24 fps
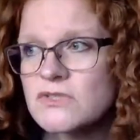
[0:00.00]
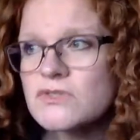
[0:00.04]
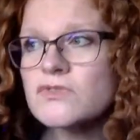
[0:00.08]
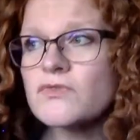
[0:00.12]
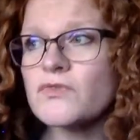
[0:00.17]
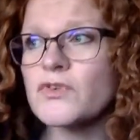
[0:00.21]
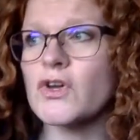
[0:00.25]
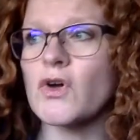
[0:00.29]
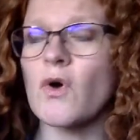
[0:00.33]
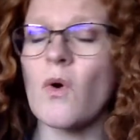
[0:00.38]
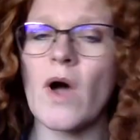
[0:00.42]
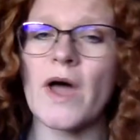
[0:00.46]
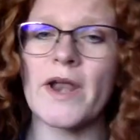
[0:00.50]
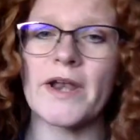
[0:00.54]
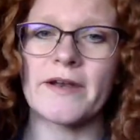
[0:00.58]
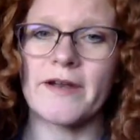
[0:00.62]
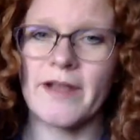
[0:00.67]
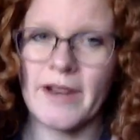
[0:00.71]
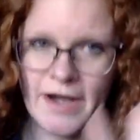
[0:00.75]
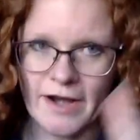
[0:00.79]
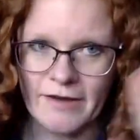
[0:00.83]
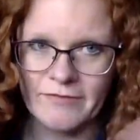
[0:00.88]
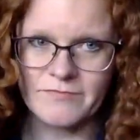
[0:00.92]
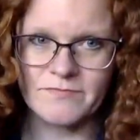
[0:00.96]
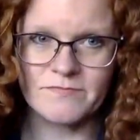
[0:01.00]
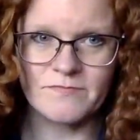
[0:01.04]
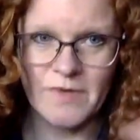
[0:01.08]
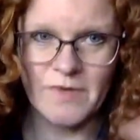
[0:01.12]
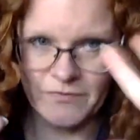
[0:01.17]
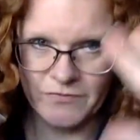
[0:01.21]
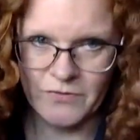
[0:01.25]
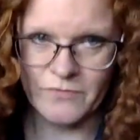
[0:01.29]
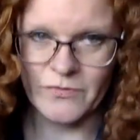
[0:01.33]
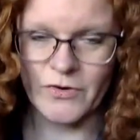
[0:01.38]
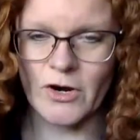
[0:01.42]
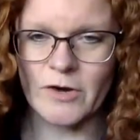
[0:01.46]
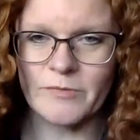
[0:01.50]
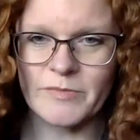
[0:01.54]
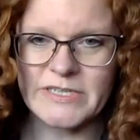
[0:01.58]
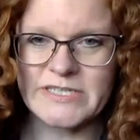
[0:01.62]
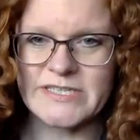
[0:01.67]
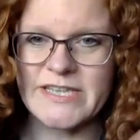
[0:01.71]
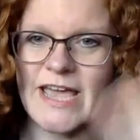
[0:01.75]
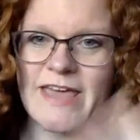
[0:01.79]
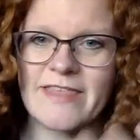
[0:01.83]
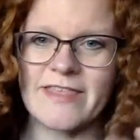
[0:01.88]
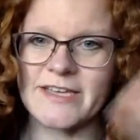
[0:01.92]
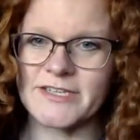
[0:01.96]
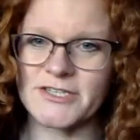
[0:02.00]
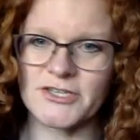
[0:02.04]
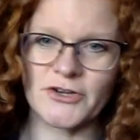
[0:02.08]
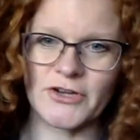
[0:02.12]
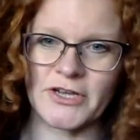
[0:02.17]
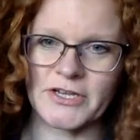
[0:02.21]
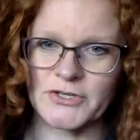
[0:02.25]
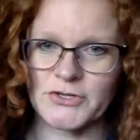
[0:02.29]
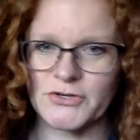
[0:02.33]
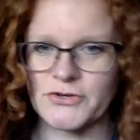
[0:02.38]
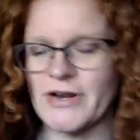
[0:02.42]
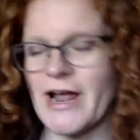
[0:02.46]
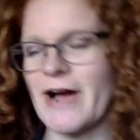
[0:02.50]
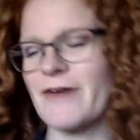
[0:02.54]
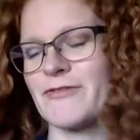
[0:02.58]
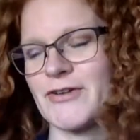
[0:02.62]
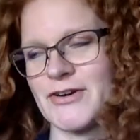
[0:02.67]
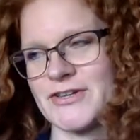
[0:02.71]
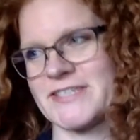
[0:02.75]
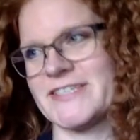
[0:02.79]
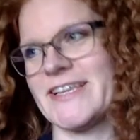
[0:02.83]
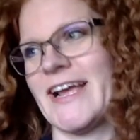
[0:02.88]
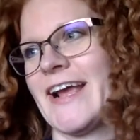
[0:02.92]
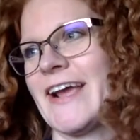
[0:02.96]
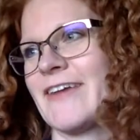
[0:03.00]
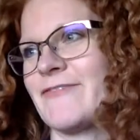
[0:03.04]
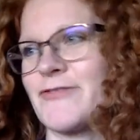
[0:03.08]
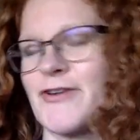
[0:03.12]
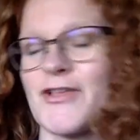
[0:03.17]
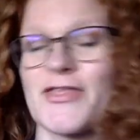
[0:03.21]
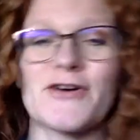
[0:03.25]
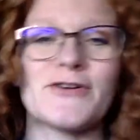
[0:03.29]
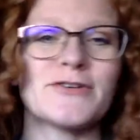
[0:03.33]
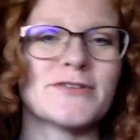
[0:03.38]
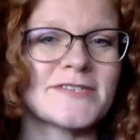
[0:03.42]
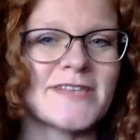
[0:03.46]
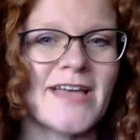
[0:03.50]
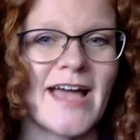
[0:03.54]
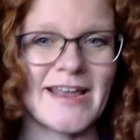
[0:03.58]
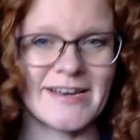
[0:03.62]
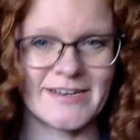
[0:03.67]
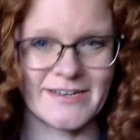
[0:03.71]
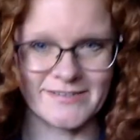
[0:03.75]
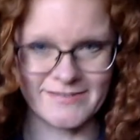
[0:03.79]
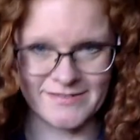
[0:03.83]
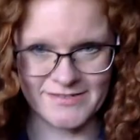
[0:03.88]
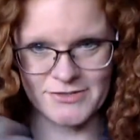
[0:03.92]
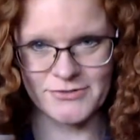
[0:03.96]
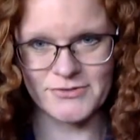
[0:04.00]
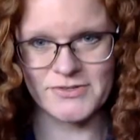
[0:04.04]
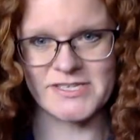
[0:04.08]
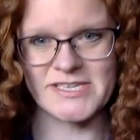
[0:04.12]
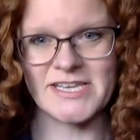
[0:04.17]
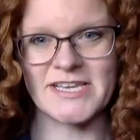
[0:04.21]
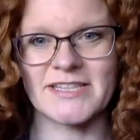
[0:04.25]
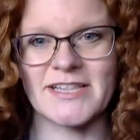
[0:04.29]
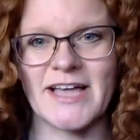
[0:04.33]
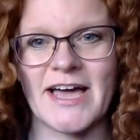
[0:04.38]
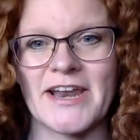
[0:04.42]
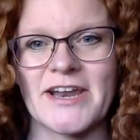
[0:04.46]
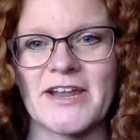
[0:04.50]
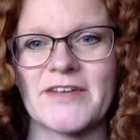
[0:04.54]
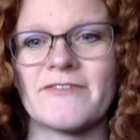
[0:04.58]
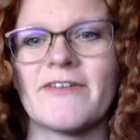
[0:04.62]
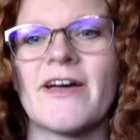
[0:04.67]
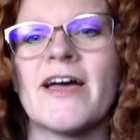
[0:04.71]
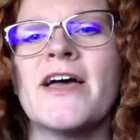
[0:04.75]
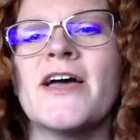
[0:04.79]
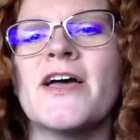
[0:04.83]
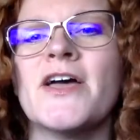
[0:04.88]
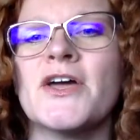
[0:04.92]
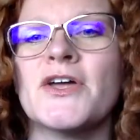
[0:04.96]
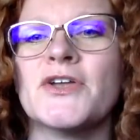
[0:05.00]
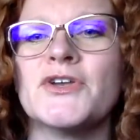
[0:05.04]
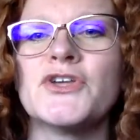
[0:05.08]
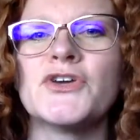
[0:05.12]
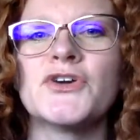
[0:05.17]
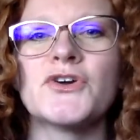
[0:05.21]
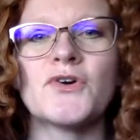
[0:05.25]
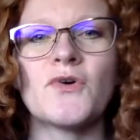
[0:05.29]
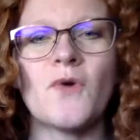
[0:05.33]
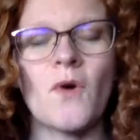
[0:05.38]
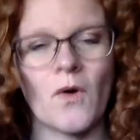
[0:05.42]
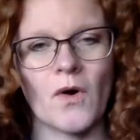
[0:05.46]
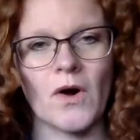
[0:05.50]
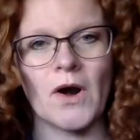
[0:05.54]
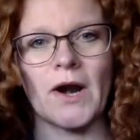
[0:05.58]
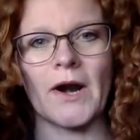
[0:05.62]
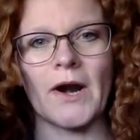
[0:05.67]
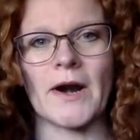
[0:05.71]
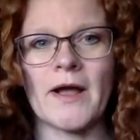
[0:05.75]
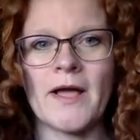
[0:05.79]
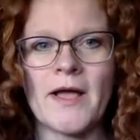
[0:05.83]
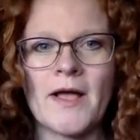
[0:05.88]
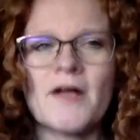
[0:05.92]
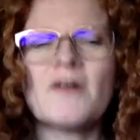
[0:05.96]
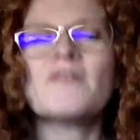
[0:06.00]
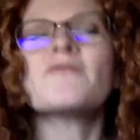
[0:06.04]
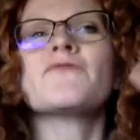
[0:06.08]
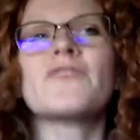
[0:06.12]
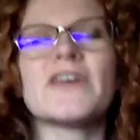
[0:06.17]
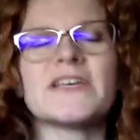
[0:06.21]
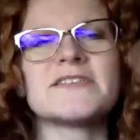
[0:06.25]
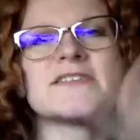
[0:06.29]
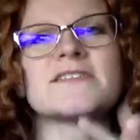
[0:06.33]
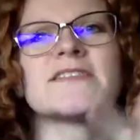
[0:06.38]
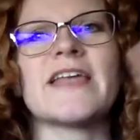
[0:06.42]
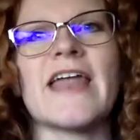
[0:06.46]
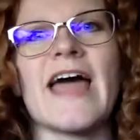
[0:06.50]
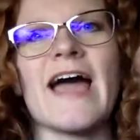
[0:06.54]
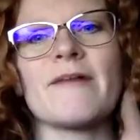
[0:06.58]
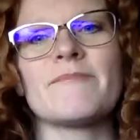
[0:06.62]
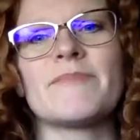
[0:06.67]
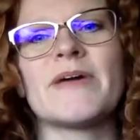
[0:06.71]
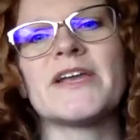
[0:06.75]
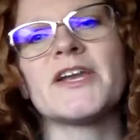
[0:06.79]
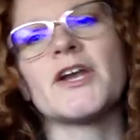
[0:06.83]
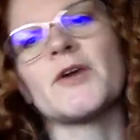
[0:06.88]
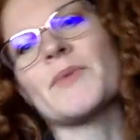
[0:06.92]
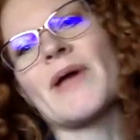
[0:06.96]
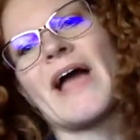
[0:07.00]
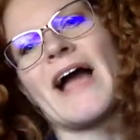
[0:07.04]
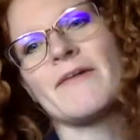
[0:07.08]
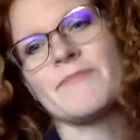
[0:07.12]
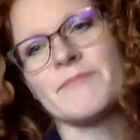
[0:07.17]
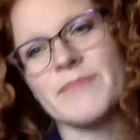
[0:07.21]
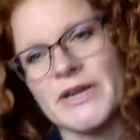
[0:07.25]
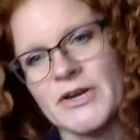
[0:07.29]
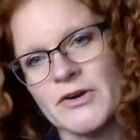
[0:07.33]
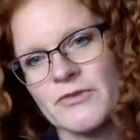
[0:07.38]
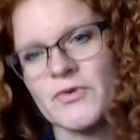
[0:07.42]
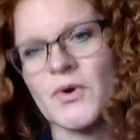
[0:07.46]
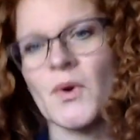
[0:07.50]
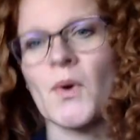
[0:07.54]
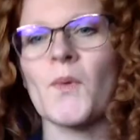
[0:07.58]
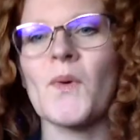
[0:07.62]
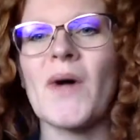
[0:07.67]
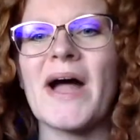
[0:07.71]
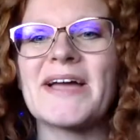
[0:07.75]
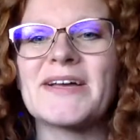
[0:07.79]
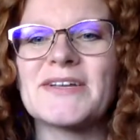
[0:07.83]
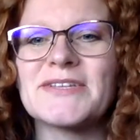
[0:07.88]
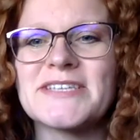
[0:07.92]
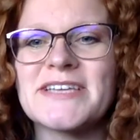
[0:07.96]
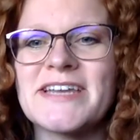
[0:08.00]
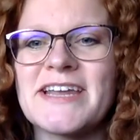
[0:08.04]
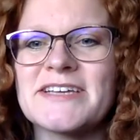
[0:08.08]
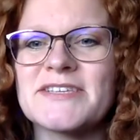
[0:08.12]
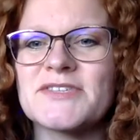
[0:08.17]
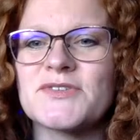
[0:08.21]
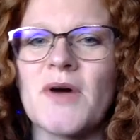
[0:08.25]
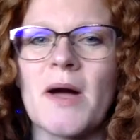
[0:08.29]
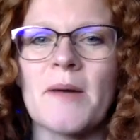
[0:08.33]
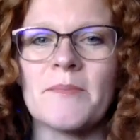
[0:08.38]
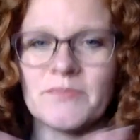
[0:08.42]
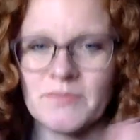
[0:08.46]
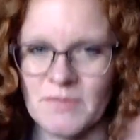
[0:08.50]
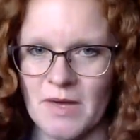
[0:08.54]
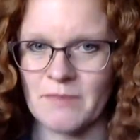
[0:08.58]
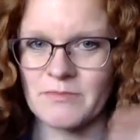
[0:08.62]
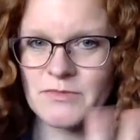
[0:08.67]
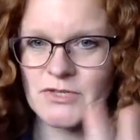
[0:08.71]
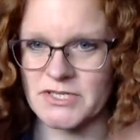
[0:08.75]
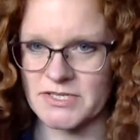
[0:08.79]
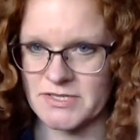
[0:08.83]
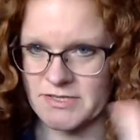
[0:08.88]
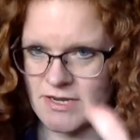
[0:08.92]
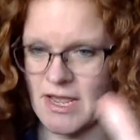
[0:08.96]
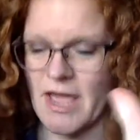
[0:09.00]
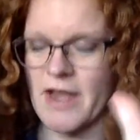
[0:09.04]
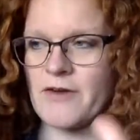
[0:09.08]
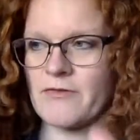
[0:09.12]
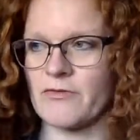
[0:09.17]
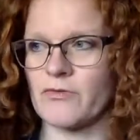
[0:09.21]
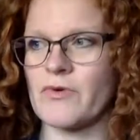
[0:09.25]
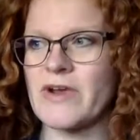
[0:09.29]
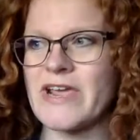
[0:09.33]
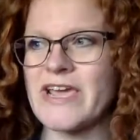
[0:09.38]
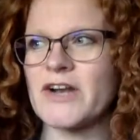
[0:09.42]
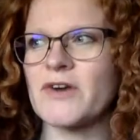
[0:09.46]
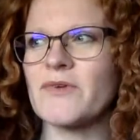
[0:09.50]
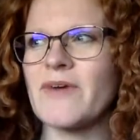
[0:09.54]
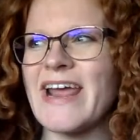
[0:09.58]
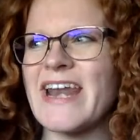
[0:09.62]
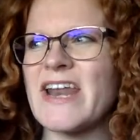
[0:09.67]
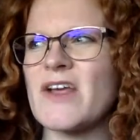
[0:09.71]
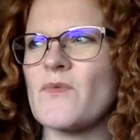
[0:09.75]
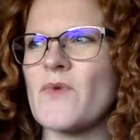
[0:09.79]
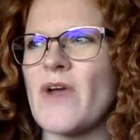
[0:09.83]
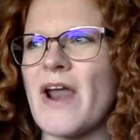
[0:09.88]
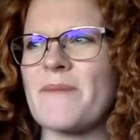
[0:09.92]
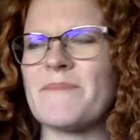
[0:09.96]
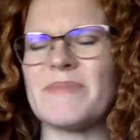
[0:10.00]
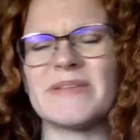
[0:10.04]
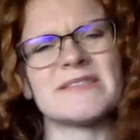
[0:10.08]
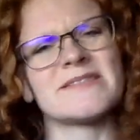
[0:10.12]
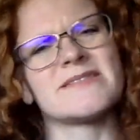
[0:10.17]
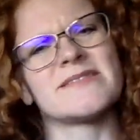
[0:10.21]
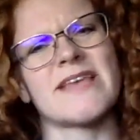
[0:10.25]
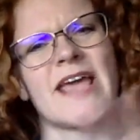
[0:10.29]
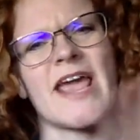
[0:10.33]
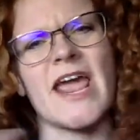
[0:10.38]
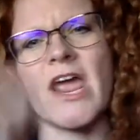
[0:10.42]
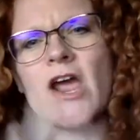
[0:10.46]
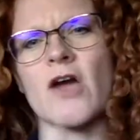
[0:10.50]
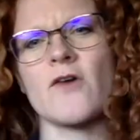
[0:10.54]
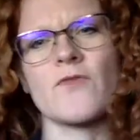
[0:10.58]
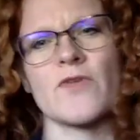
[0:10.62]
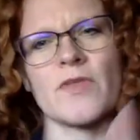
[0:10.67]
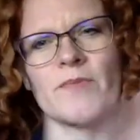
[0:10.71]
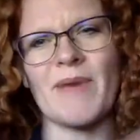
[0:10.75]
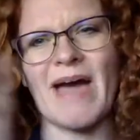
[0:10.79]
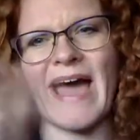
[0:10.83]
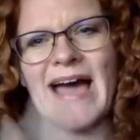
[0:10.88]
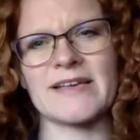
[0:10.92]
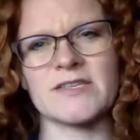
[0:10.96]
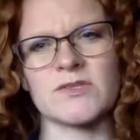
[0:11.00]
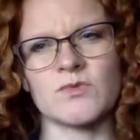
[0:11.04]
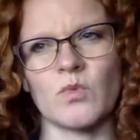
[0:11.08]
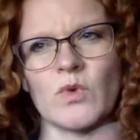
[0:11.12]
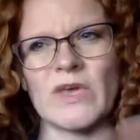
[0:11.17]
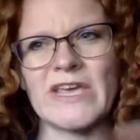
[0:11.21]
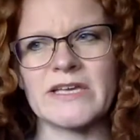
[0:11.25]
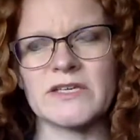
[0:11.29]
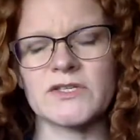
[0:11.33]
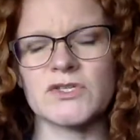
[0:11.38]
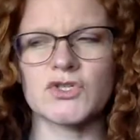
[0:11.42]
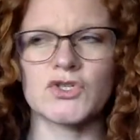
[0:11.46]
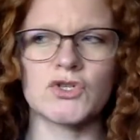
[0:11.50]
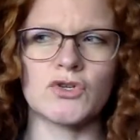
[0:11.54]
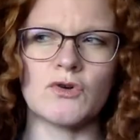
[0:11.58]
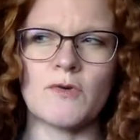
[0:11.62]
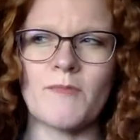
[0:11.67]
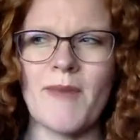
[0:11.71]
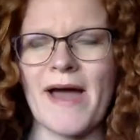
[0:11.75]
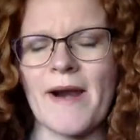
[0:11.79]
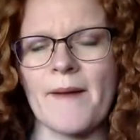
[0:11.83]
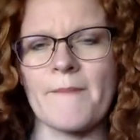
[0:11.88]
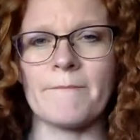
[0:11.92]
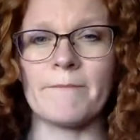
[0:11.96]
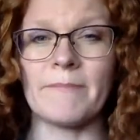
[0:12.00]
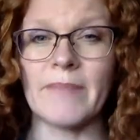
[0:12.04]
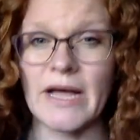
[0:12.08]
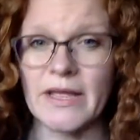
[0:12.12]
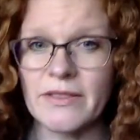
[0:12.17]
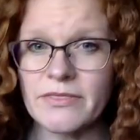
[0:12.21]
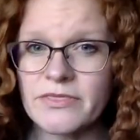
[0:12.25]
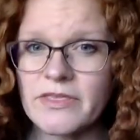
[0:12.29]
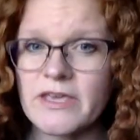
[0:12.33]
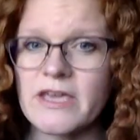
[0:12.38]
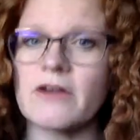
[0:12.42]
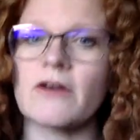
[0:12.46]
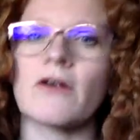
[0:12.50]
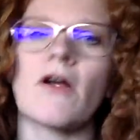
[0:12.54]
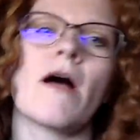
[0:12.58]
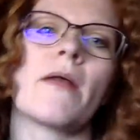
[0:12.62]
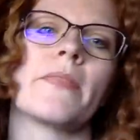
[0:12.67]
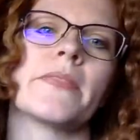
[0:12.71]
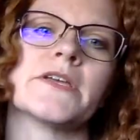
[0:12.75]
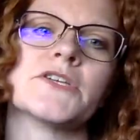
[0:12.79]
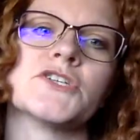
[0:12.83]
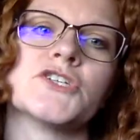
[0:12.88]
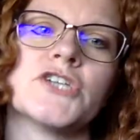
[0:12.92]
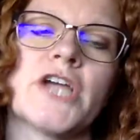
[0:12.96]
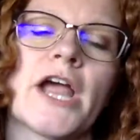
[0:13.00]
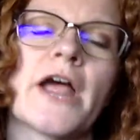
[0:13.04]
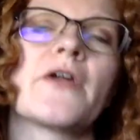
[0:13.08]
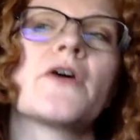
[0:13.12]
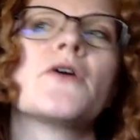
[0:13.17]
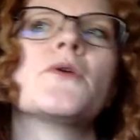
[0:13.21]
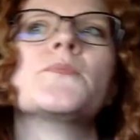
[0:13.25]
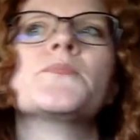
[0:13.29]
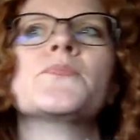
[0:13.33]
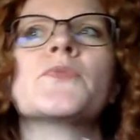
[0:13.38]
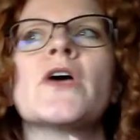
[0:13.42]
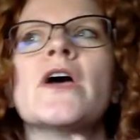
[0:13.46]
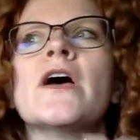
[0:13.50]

So if you go on, and I've, if you've heard me say this, you can tune out for a second. For those, I do see a lot of new or faces that have been here but haven't been here for a while today. So I'm, I'm just kind of reiterating what I've been saying over the past weeks to about a month here on this channel.